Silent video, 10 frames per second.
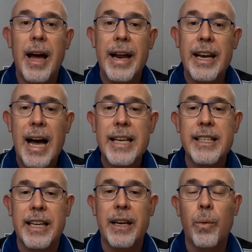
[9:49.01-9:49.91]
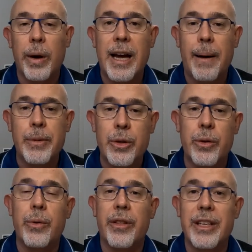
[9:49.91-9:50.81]
And lastly, we come
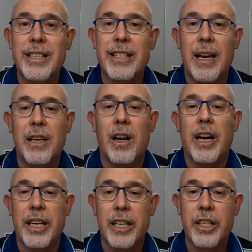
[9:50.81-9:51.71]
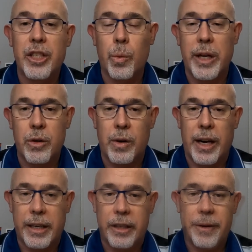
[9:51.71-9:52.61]
to the Sunliner Switch
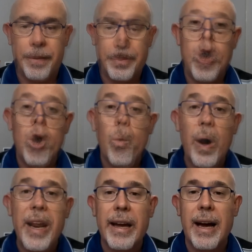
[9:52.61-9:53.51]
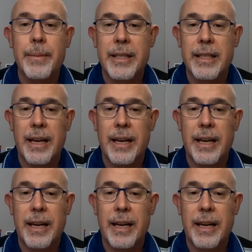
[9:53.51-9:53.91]
range. When it comes to